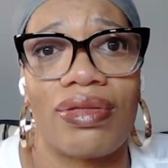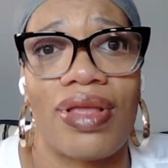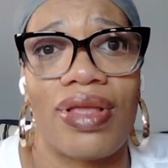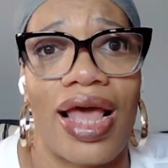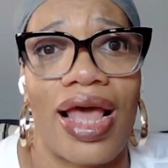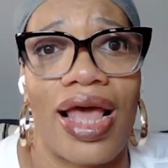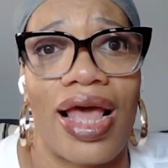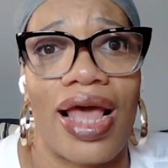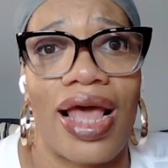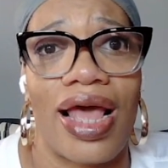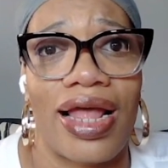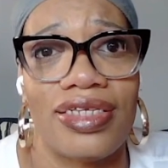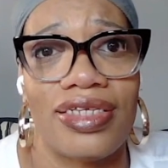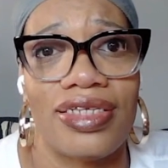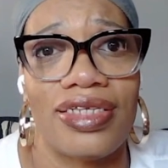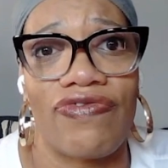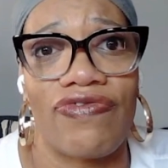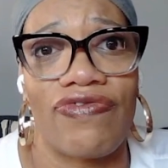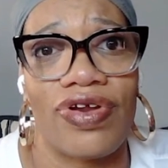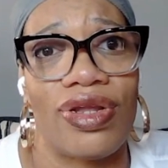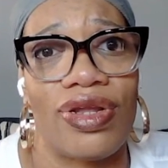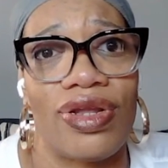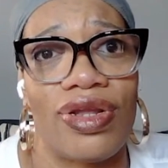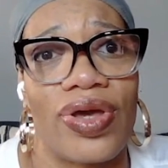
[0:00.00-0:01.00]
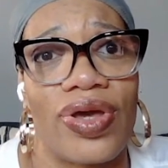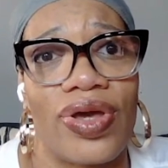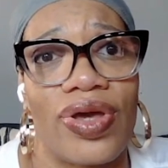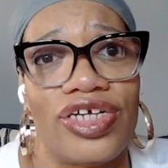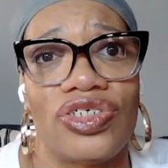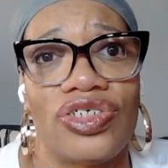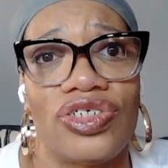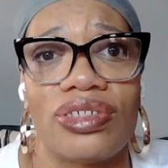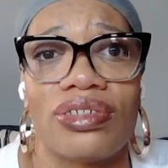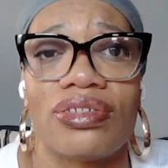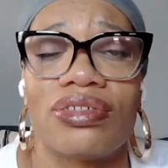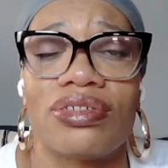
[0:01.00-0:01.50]
at these different
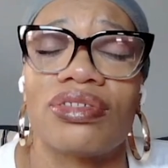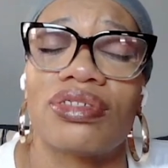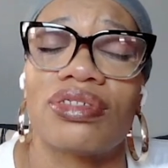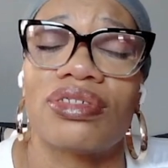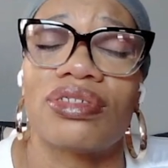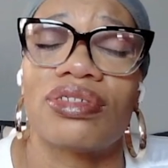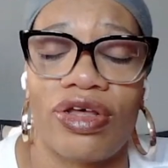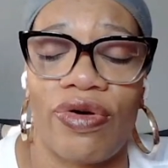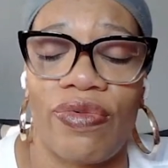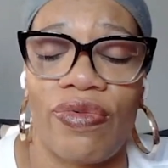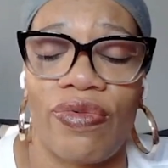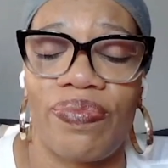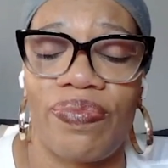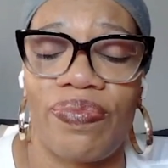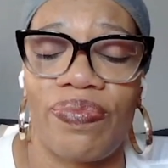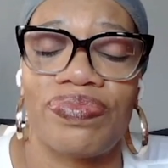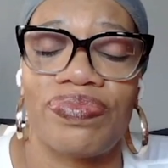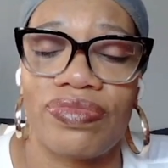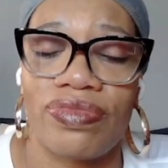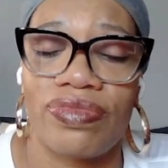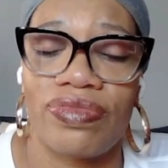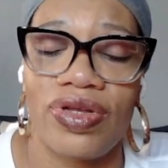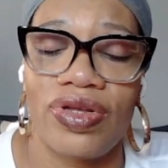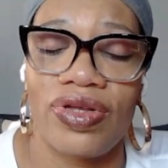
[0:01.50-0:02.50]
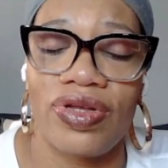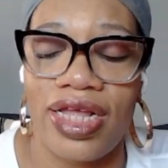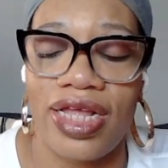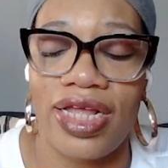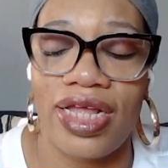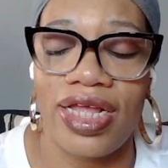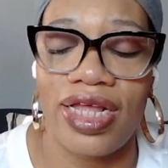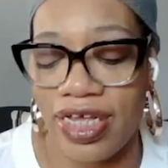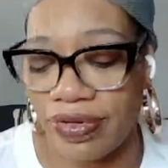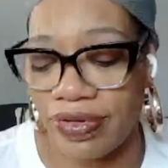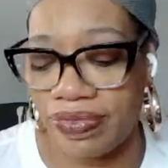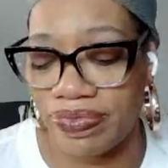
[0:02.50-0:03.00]
locations. So with
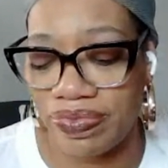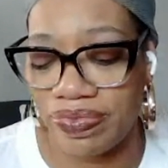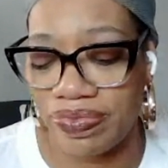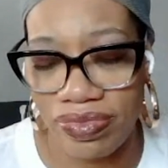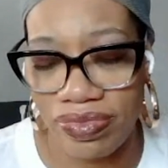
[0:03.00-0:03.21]
that said,